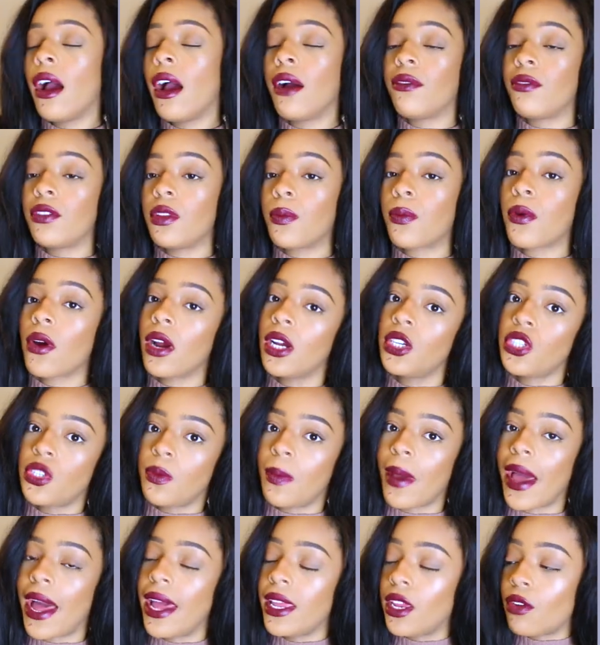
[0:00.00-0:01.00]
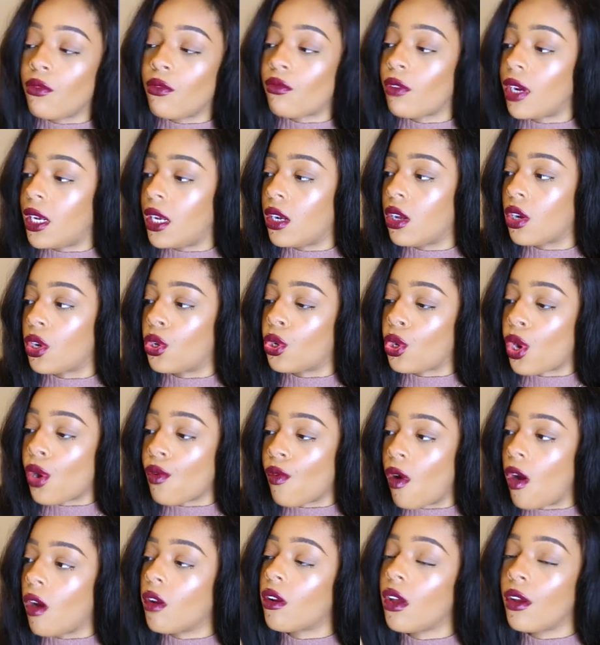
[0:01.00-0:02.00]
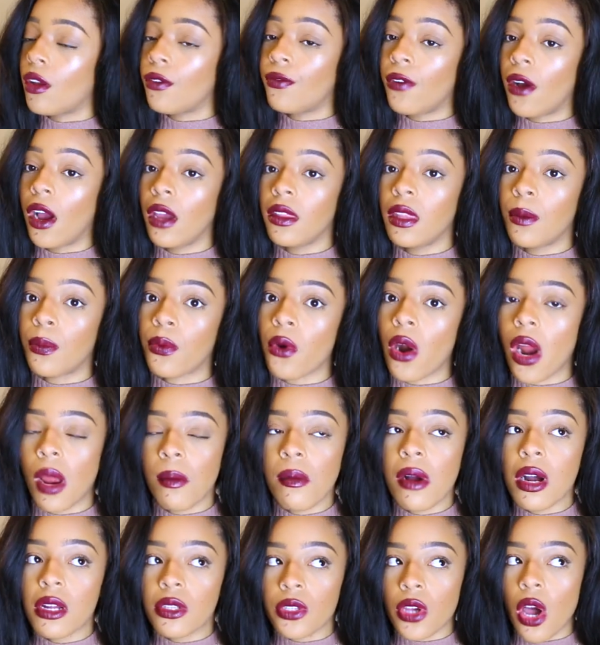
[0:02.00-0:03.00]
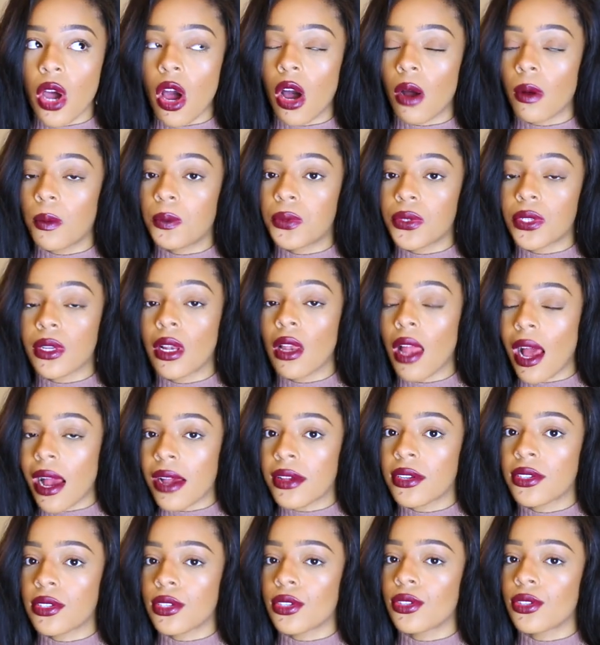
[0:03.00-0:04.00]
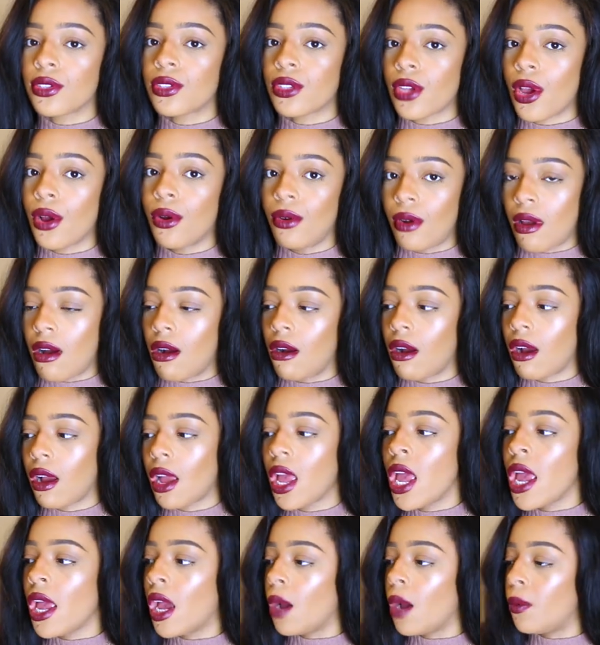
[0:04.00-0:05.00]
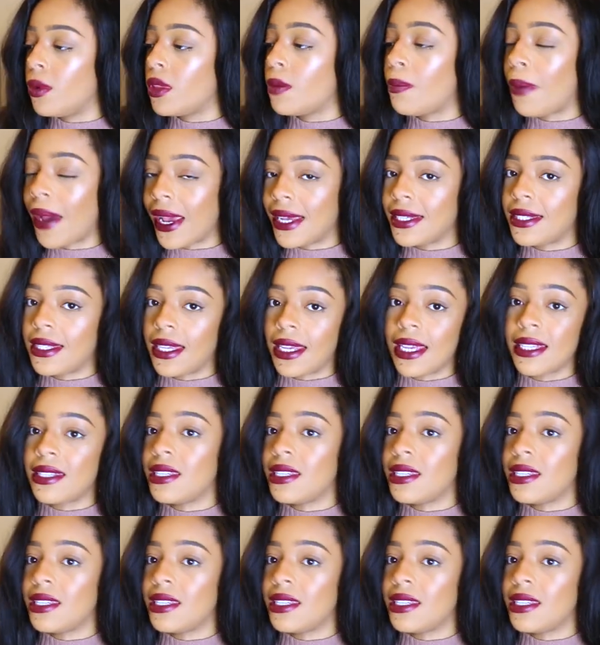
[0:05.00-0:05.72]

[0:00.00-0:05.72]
and for the price you pay, you're really not going to go wrong. And I find that Primark tops last so long. With a basic,